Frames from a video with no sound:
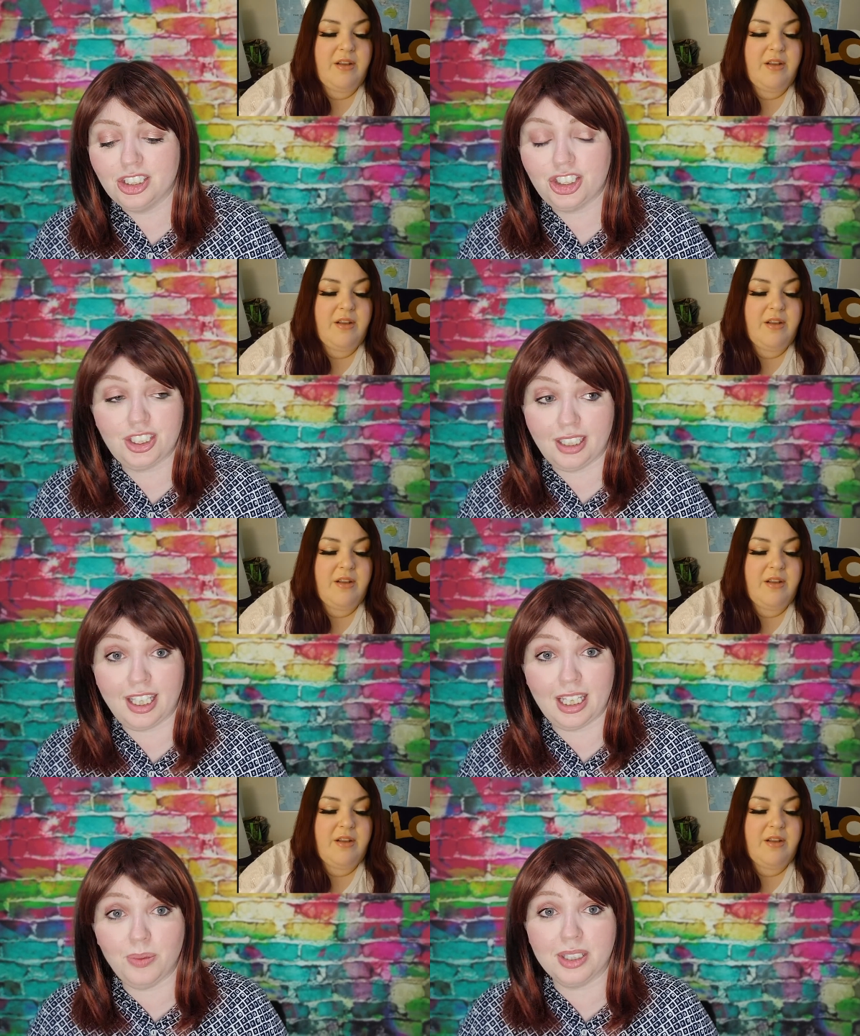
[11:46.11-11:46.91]
Speaker 1: she,
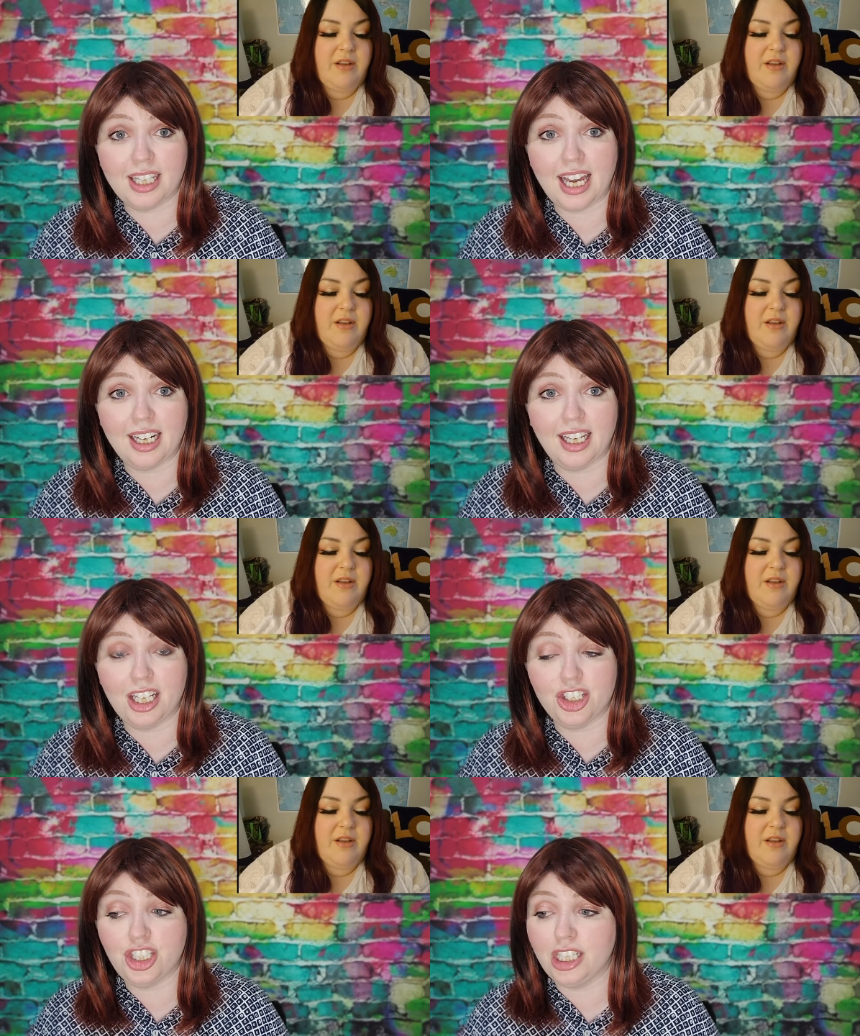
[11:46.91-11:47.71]
he would get
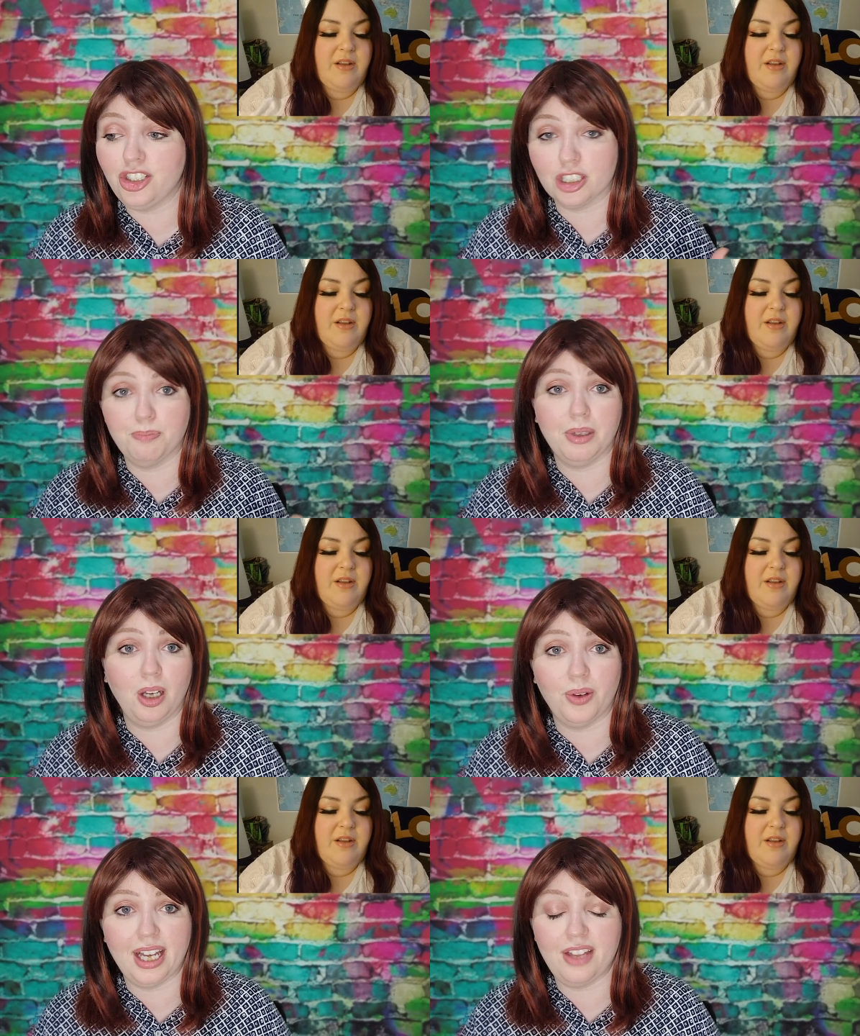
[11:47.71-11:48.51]
it and she'd just
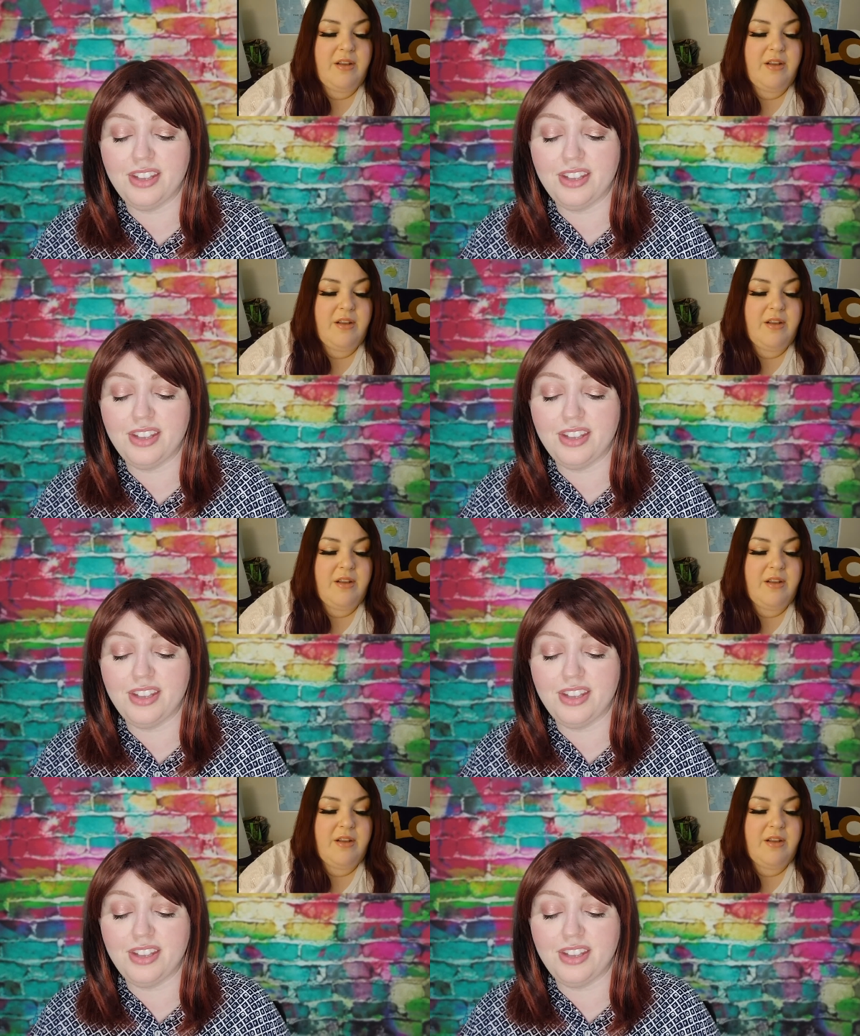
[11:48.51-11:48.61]
blow it.